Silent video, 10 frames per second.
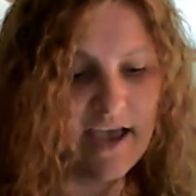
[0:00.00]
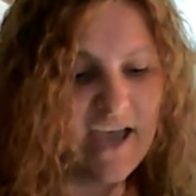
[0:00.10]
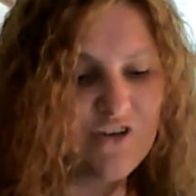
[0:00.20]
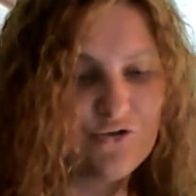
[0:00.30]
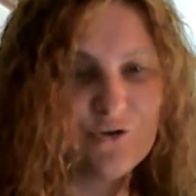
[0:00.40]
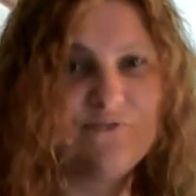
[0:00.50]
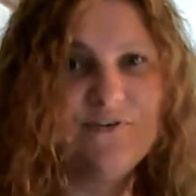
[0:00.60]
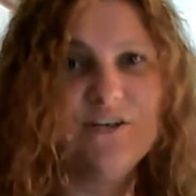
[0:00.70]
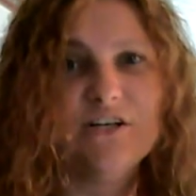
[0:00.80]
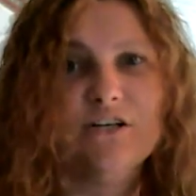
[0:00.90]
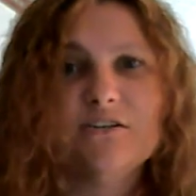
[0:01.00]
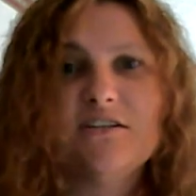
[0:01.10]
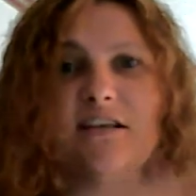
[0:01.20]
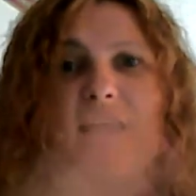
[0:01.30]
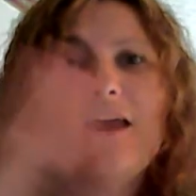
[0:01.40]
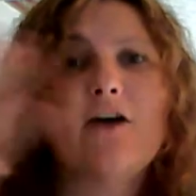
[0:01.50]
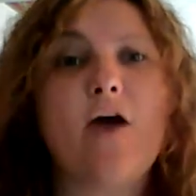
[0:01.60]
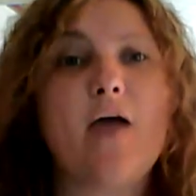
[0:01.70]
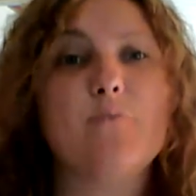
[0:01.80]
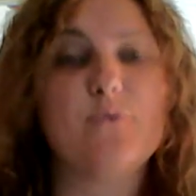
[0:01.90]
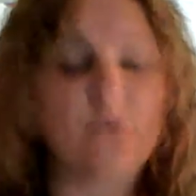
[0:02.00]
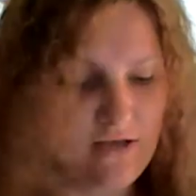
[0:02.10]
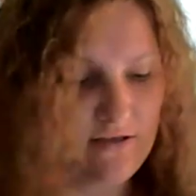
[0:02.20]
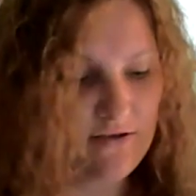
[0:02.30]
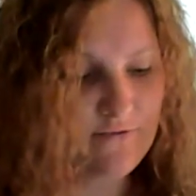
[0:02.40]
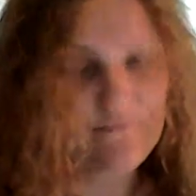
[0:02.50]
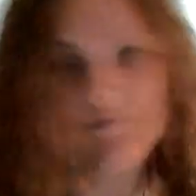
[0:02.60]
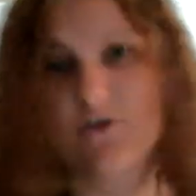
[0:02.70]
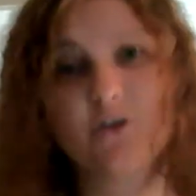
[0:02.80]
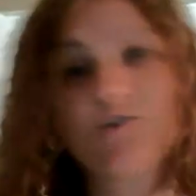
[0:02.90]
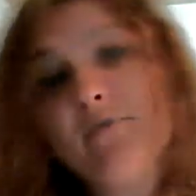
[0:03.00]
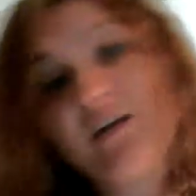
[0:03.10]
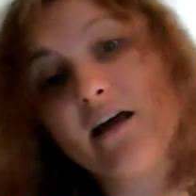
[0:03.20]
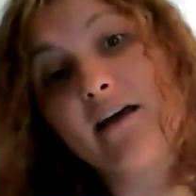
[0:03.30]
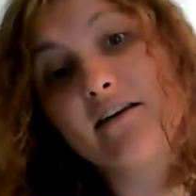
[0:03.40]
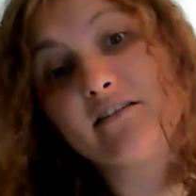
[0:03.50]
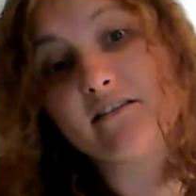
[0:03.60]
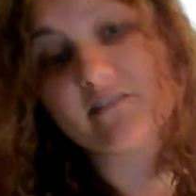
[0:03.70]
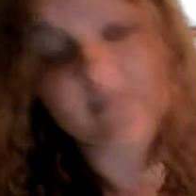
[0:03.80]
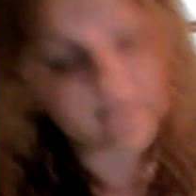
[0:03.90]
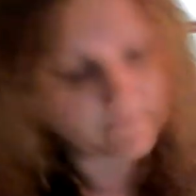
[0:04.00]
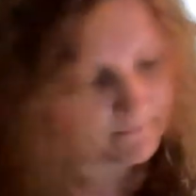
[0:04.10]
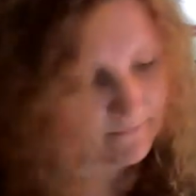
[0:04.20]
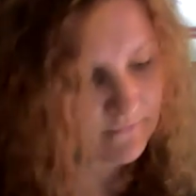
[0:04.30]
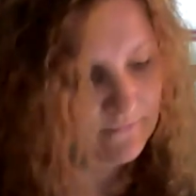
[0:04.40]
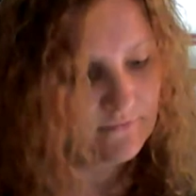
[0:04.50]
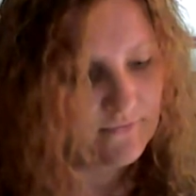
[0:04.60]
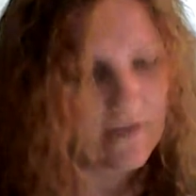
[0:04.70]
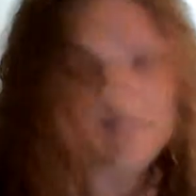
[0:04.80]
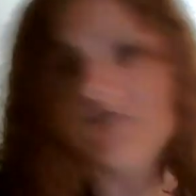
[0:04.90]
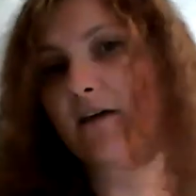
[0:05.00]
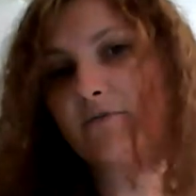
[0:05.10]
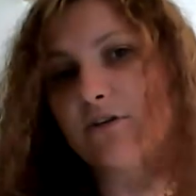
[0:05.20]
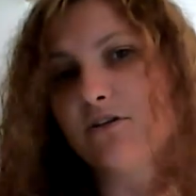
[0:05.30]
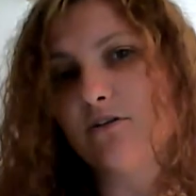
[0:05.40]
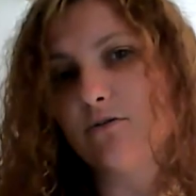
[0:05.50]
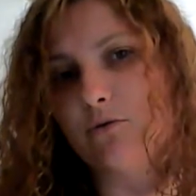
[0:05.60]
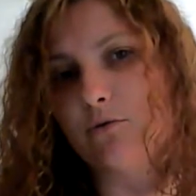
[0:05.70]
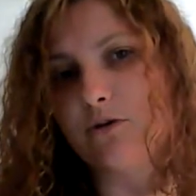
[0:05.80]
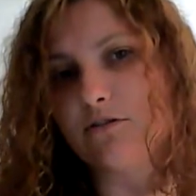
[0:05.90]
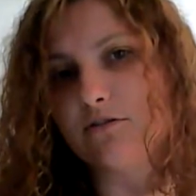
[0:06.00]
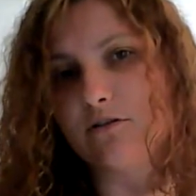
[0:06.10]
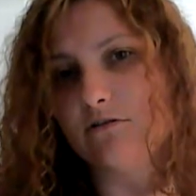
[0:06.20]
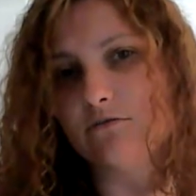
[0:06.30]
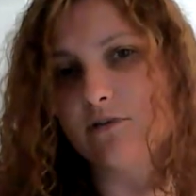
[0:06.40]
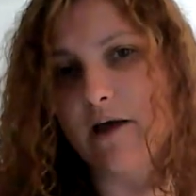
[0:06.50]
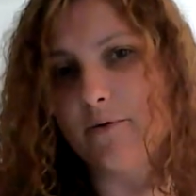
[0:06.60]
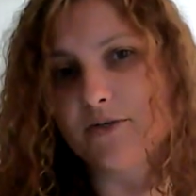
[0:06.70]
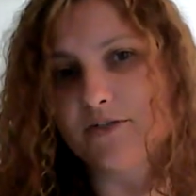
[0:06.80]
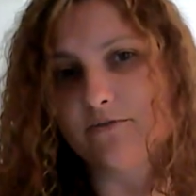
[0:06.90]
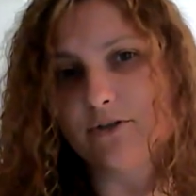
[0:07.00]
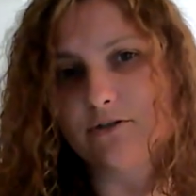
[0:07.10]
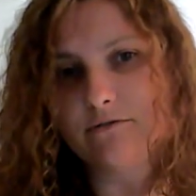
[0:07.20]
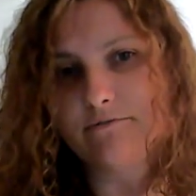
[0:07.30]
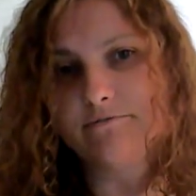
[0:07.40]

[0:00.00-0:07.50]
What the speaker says: Hatred fills the air I breathe, assuming I exist. I did have this theory once, that I wasn't real.